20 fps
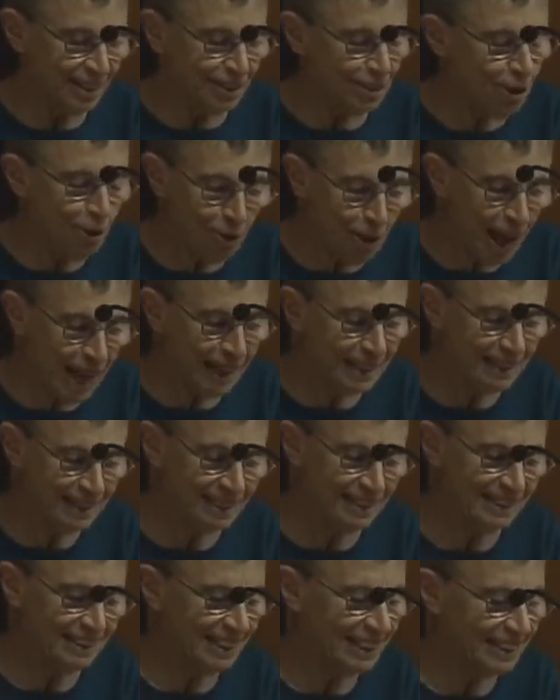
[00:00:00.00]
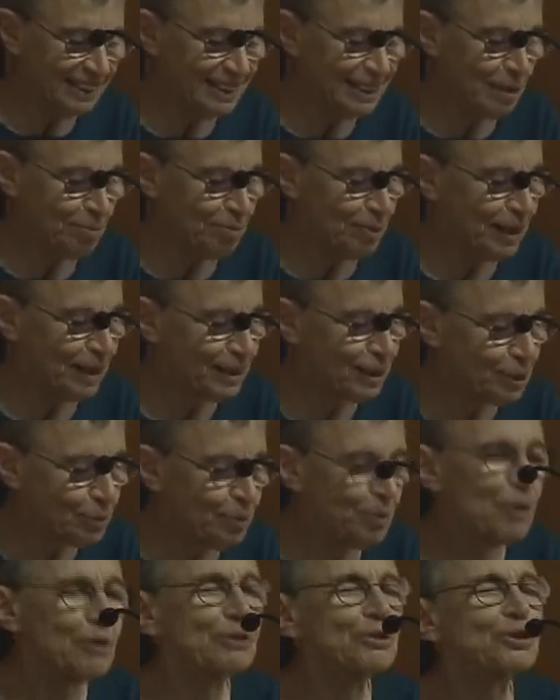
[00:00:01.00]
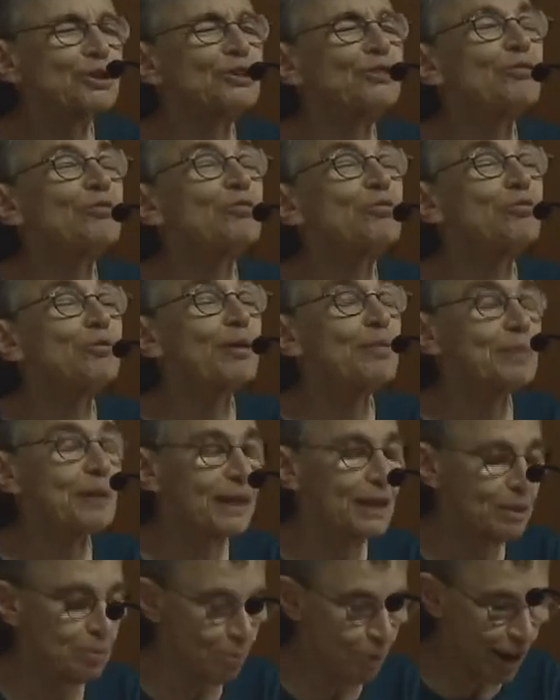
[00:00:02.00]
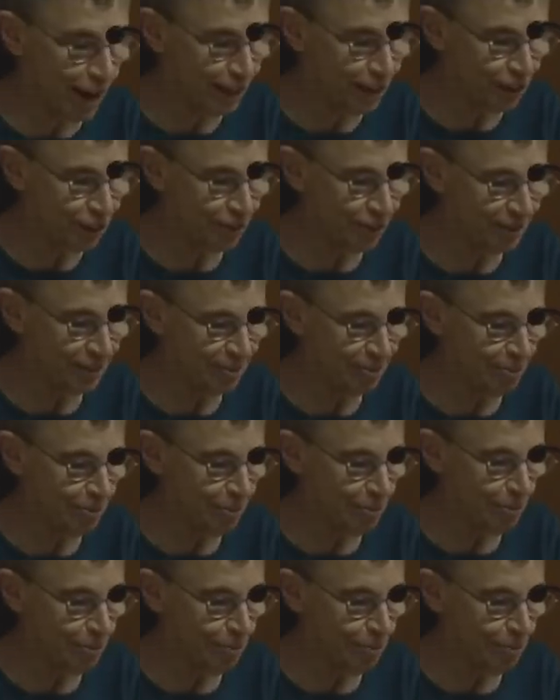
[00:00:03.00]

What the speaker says: No exit except explosion ripping the branches.